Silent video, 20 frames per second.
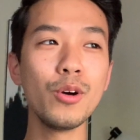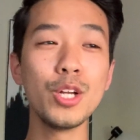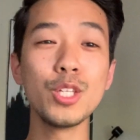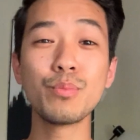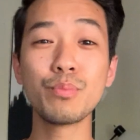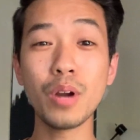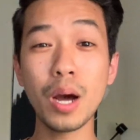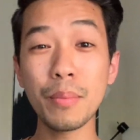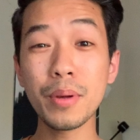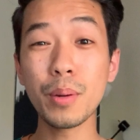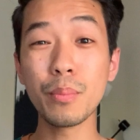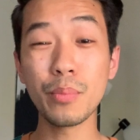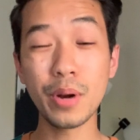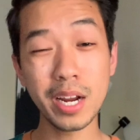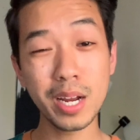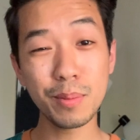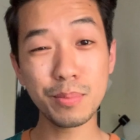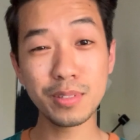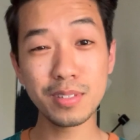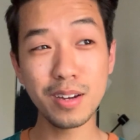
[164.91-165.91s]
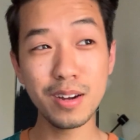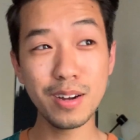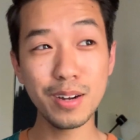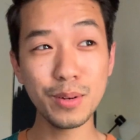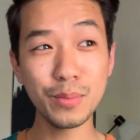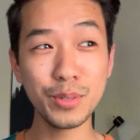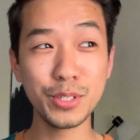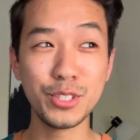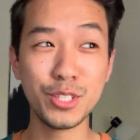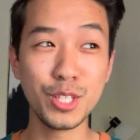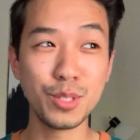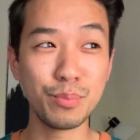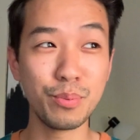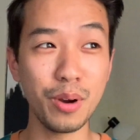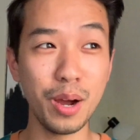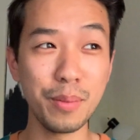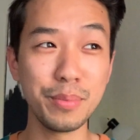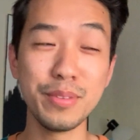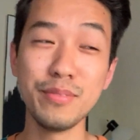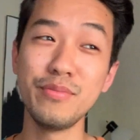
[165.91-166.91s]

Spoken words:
It's probably a breakup song, which is probably